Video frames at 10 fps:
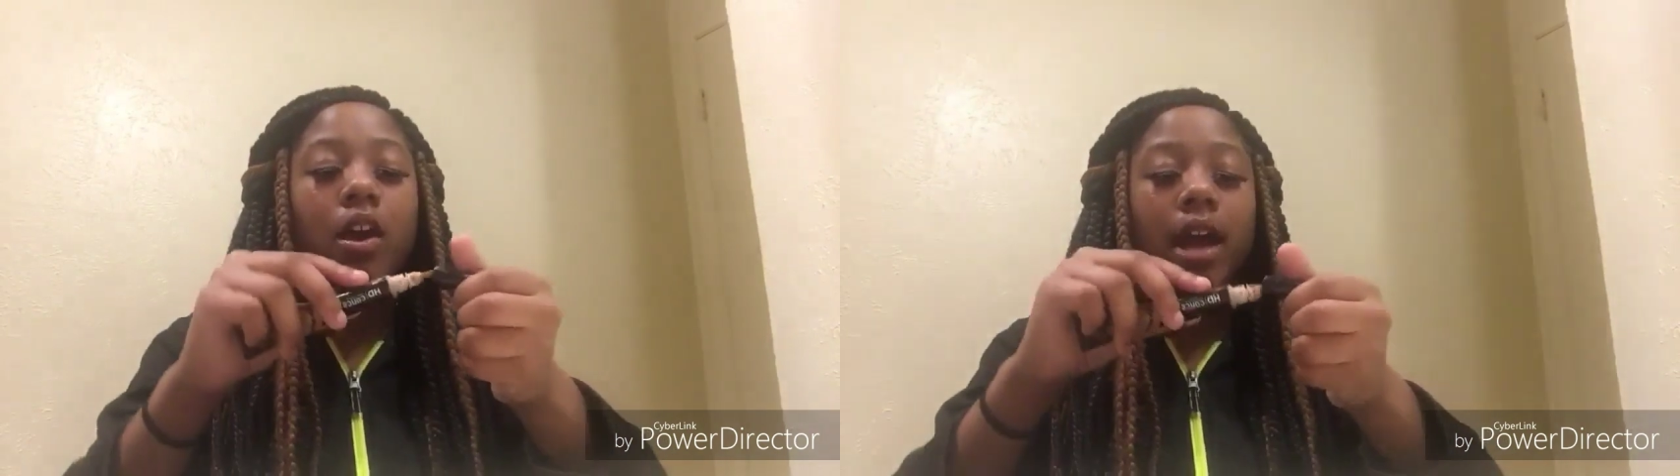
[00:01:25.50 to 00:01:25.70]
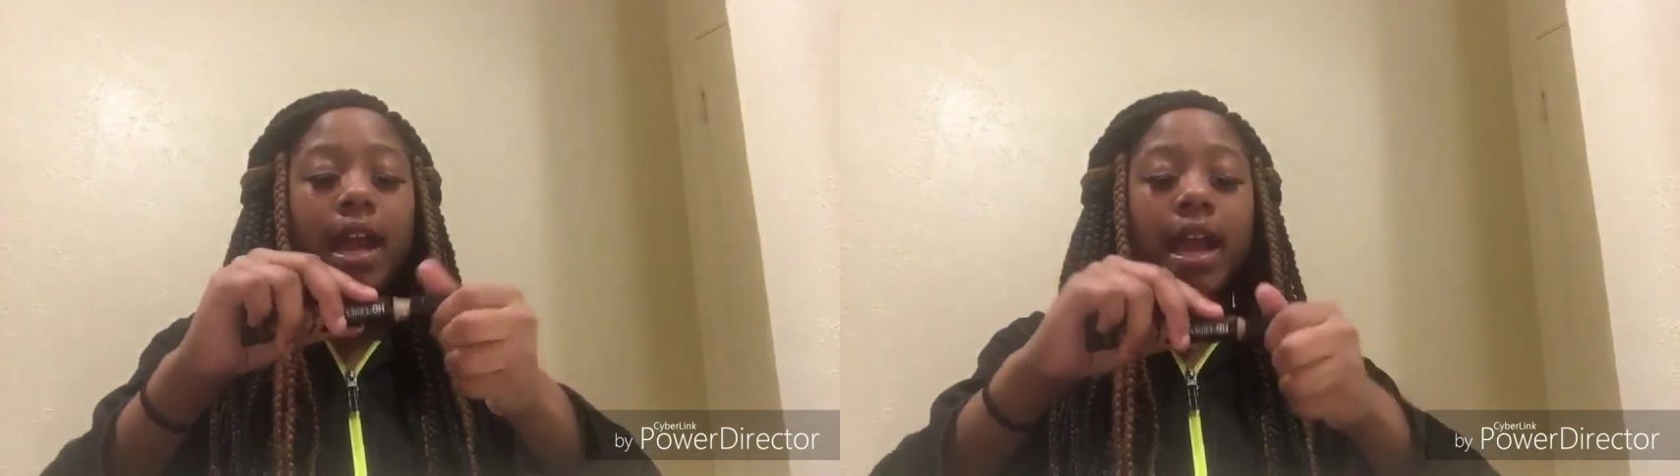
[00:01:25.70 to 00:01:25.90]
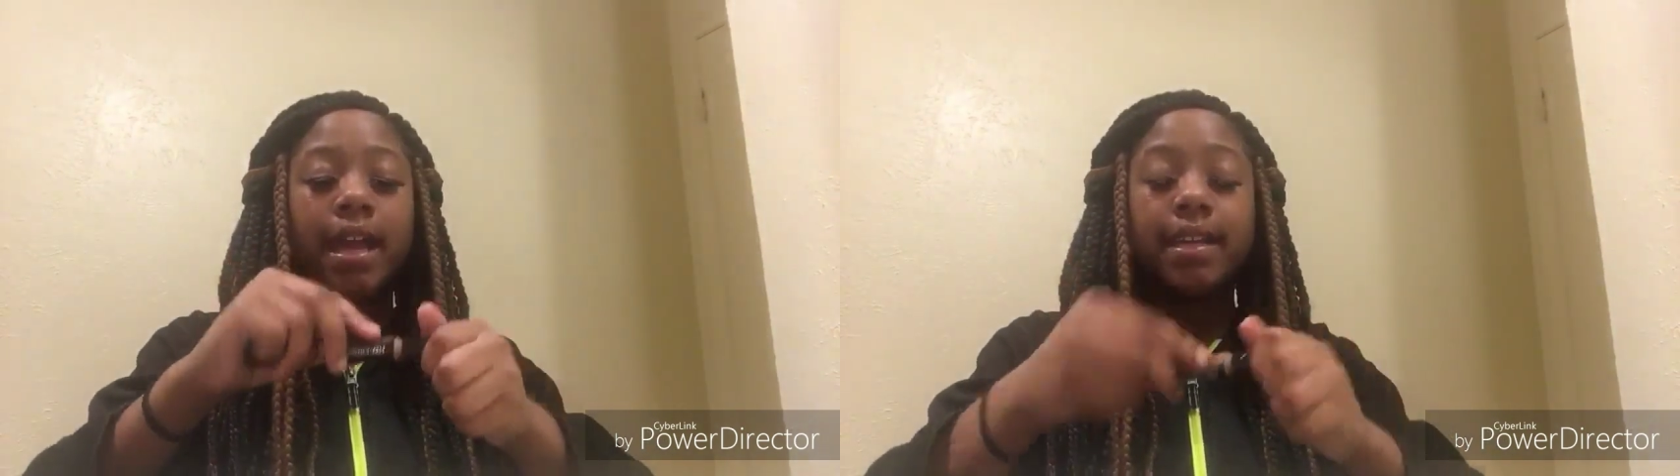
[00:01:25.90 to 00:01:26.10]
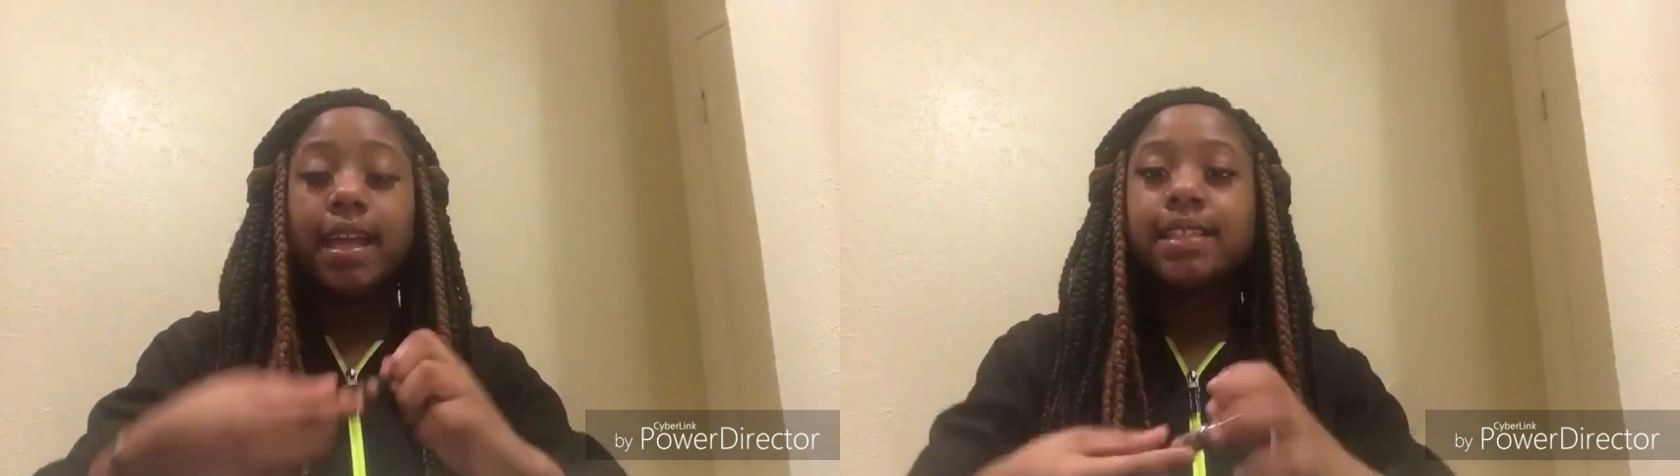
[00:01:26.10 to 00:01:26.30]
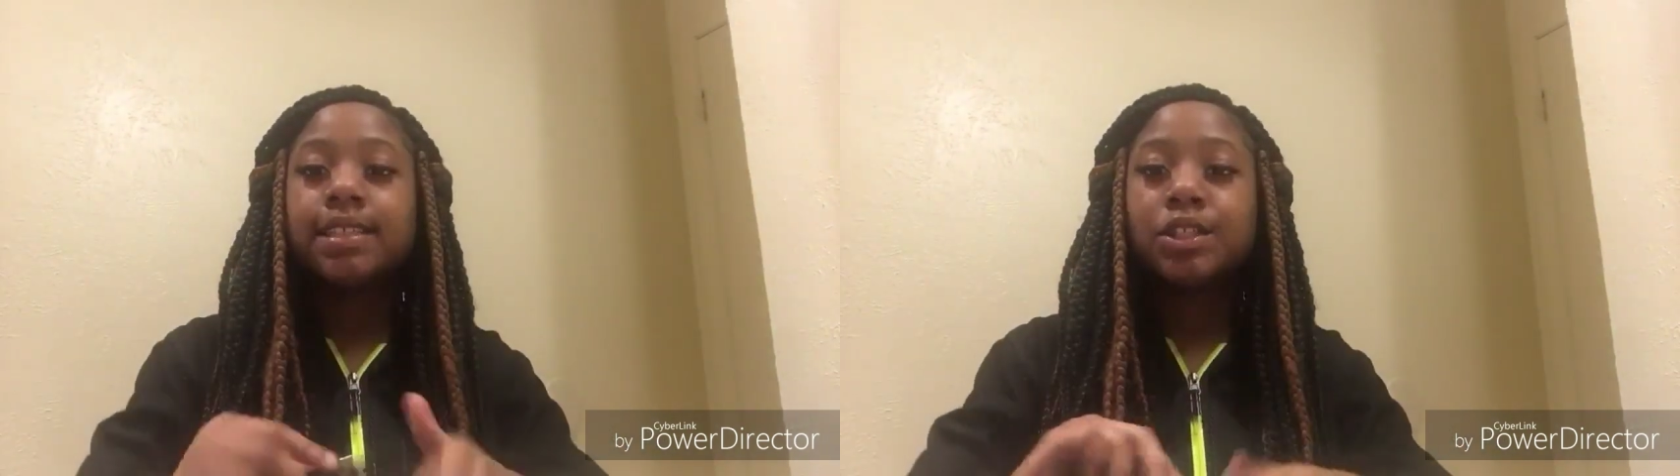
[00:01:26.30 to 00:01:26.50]
Okay,
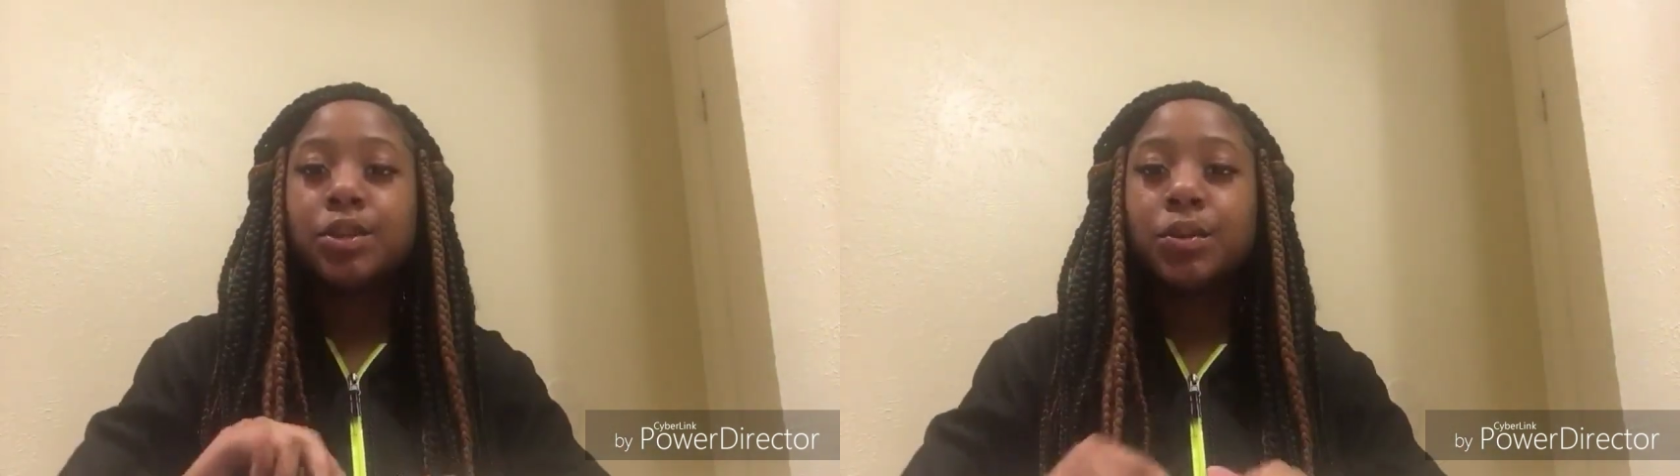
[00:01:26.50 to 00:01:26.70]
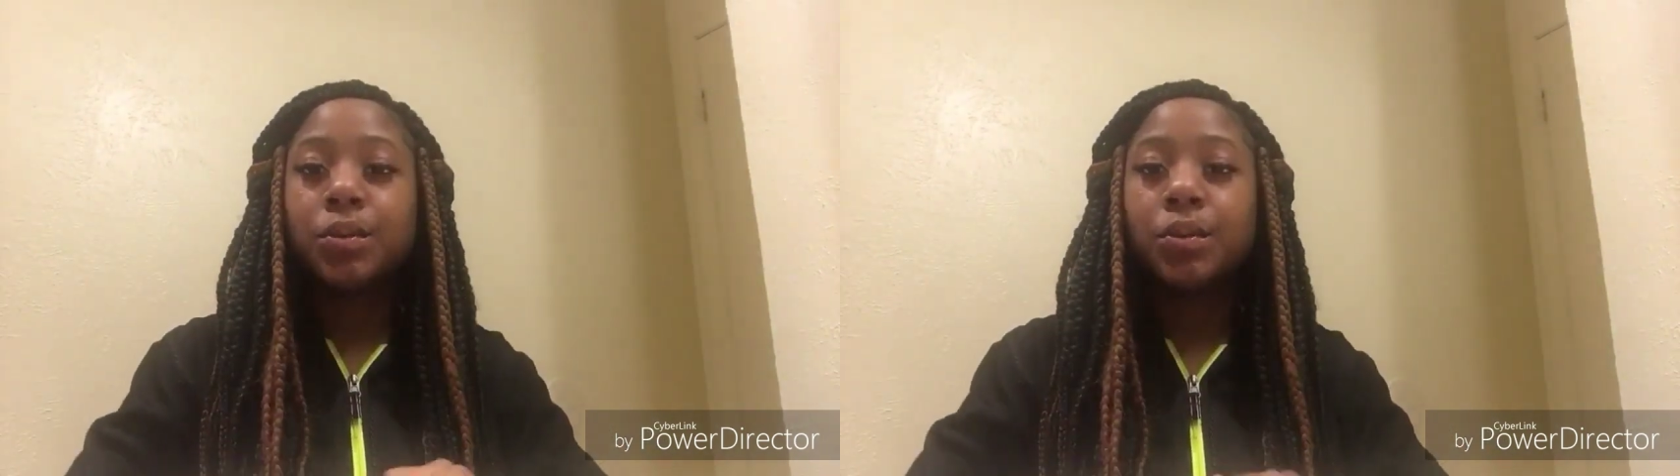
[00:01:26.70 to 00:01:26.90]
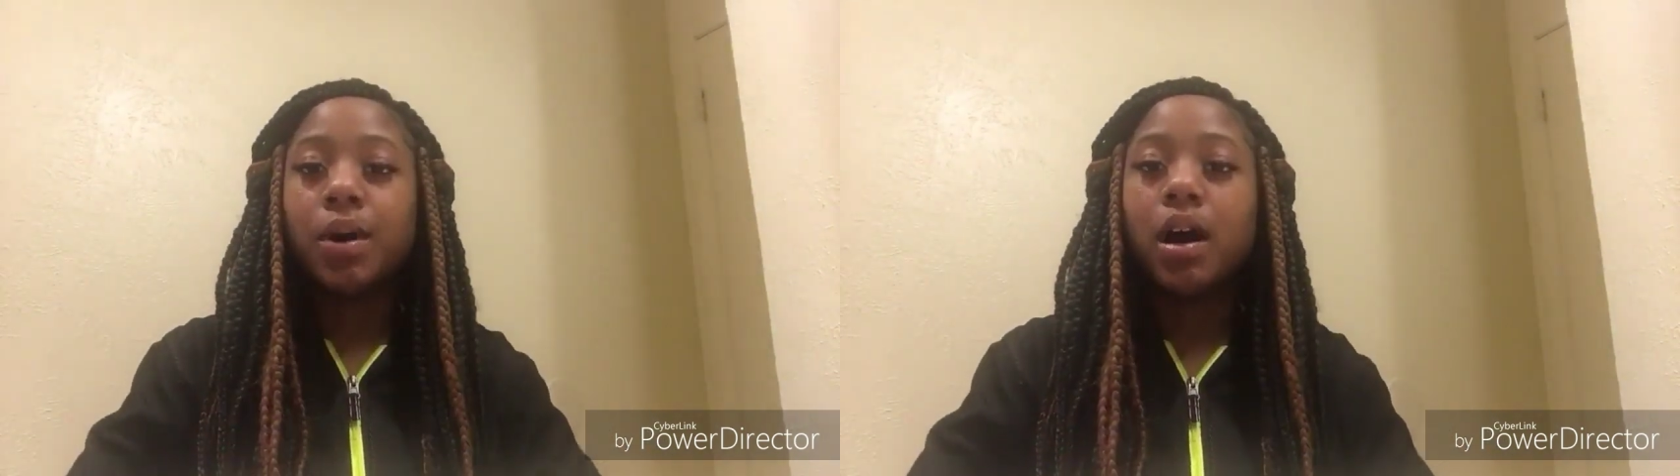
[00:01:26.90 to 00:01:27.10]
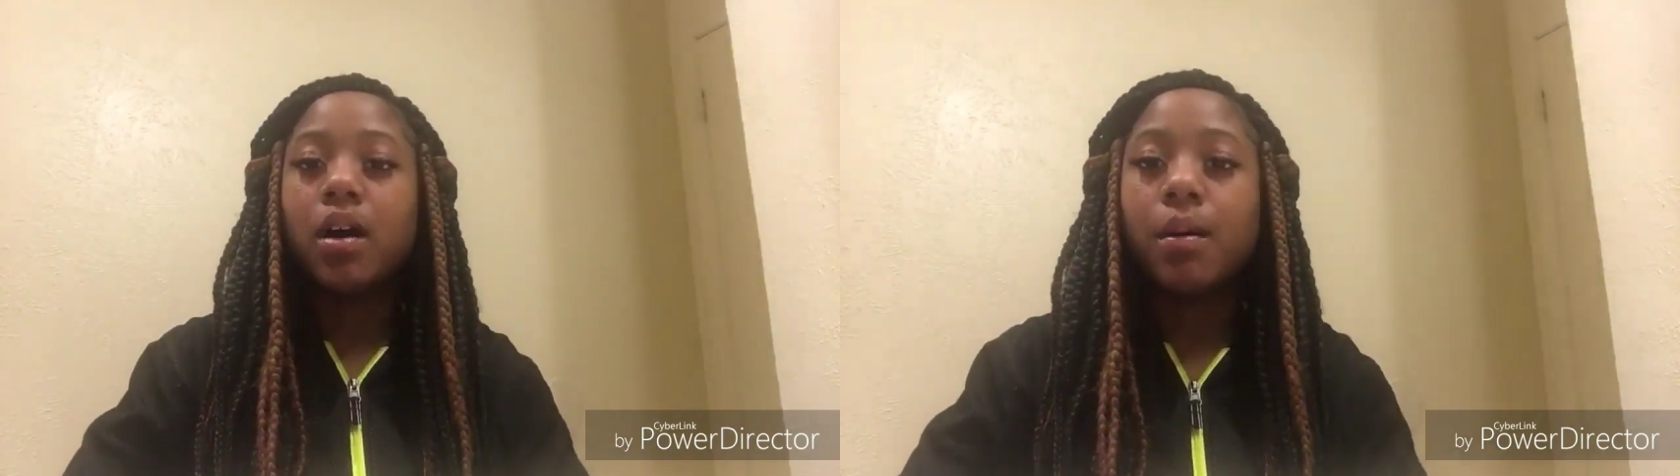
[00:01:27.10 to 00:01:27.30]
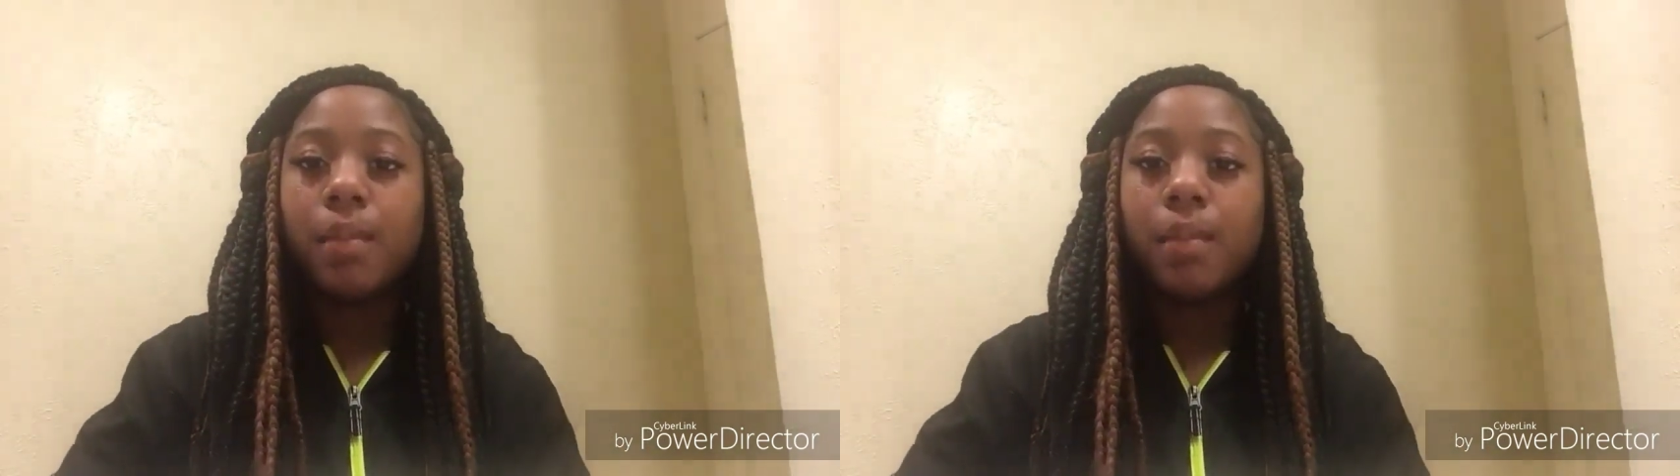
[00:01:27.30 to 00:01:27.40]
that's to